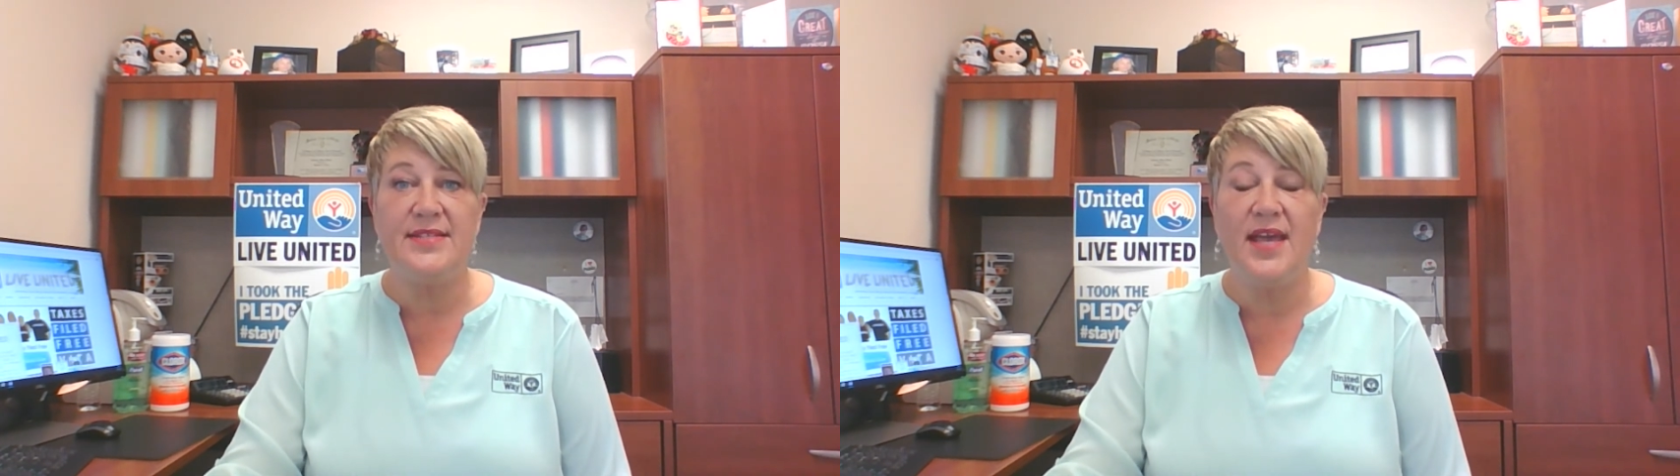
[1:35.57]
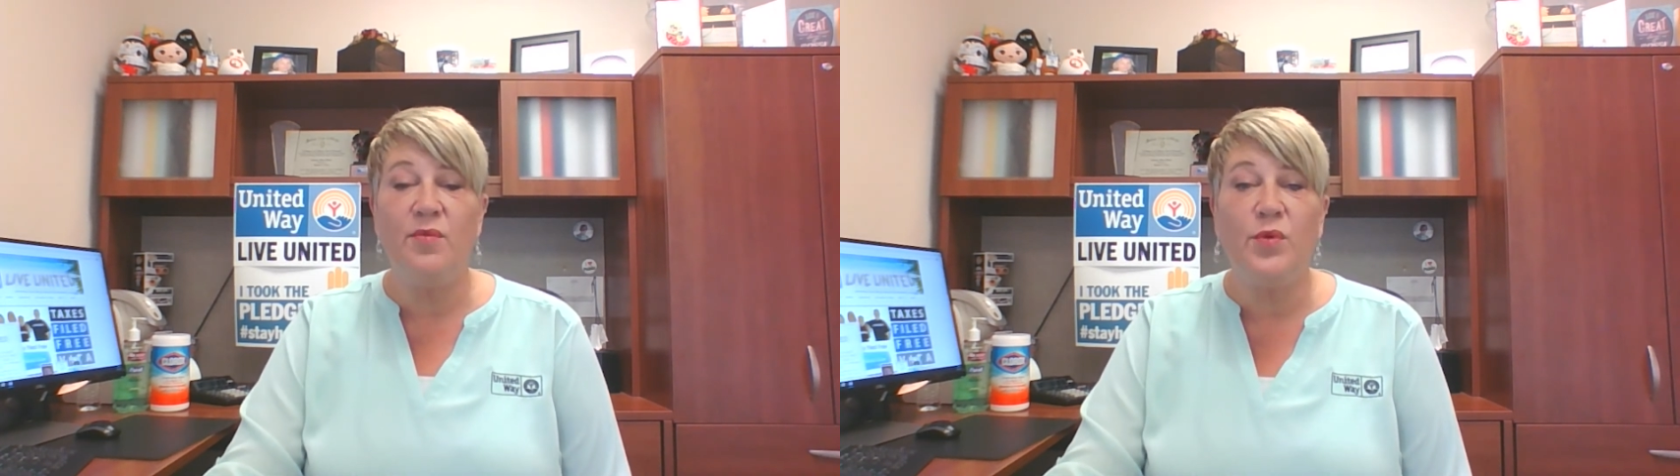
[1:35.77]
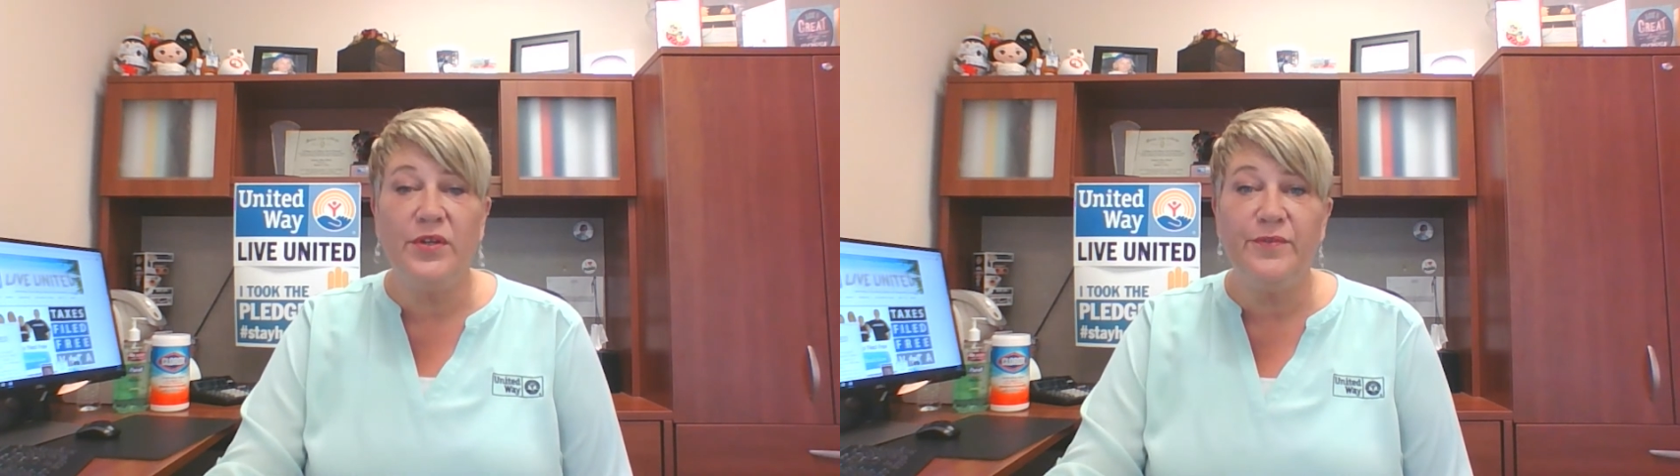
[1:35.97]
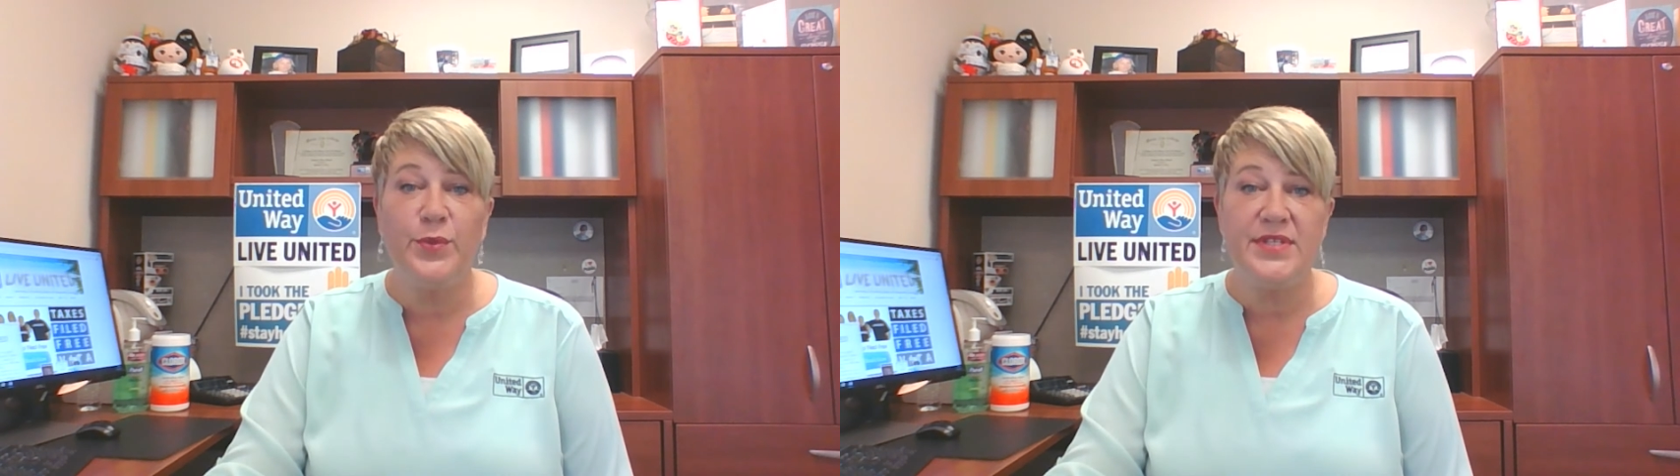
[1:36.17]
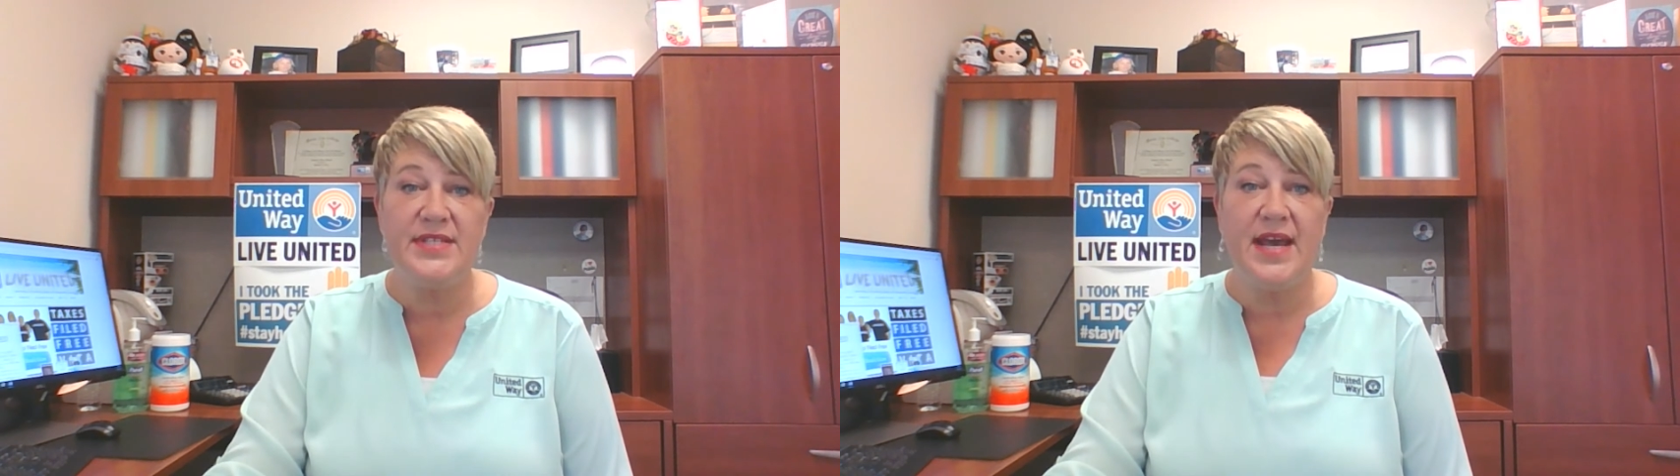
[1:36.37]
and
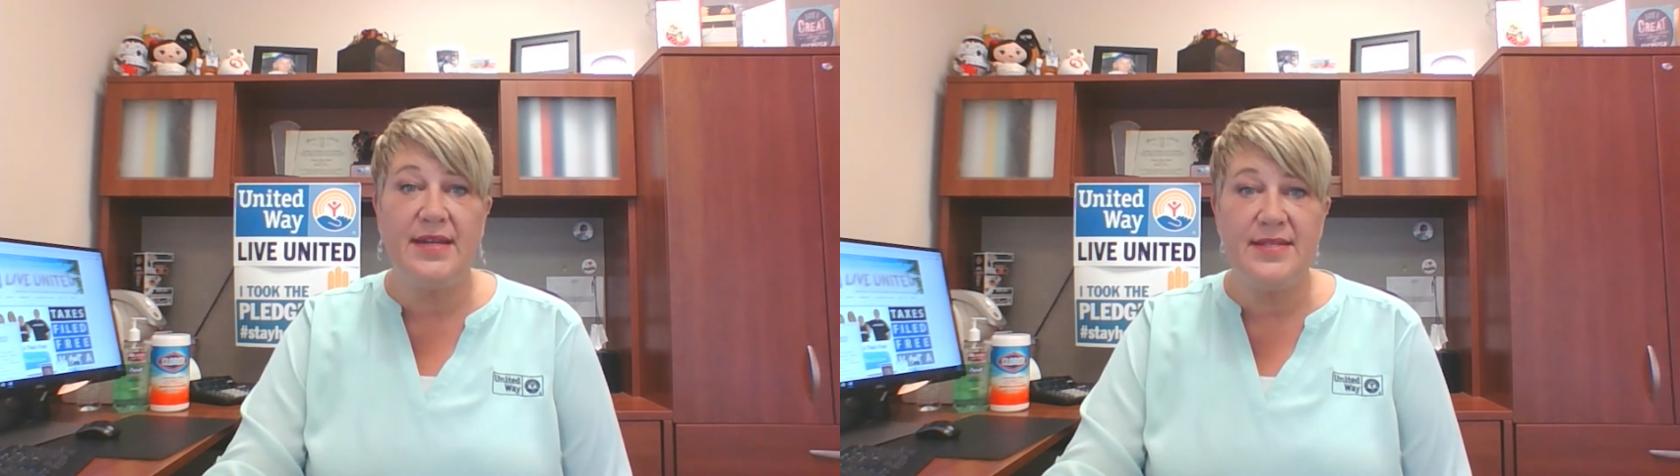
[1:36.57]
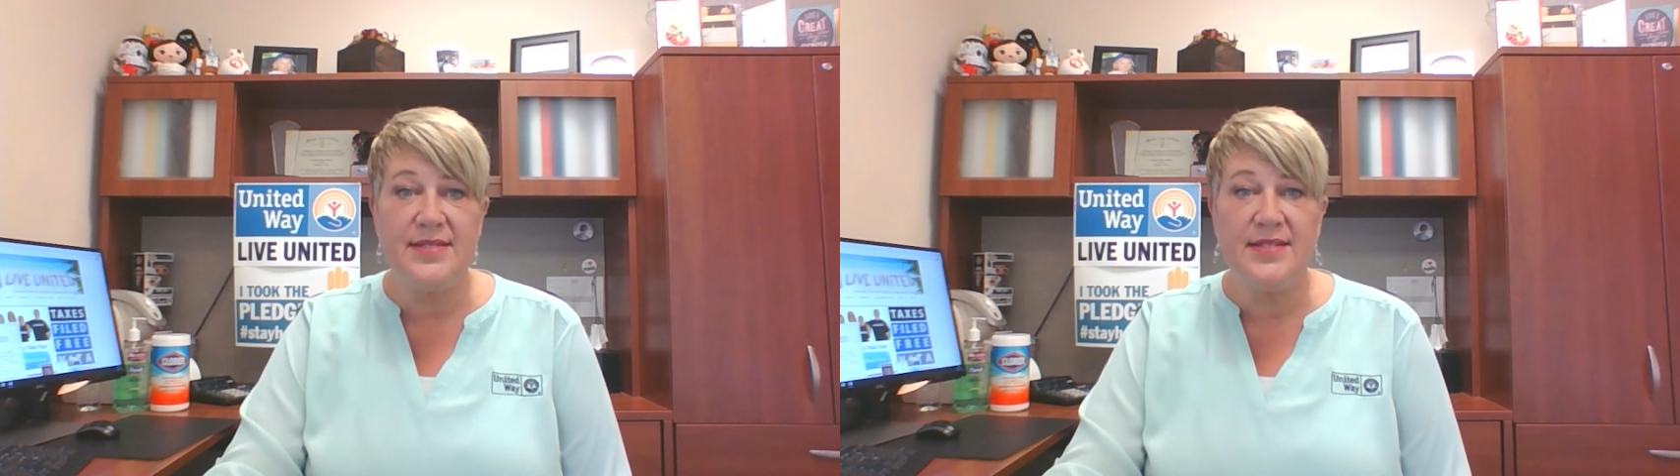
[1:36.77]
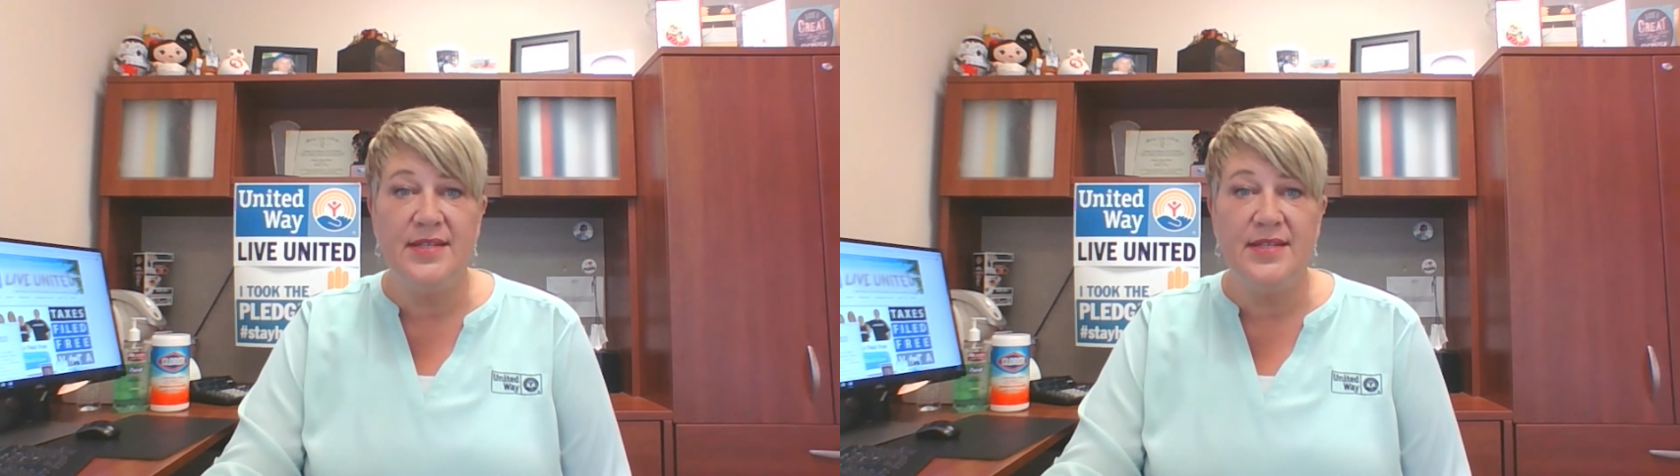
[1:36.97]
workforce status.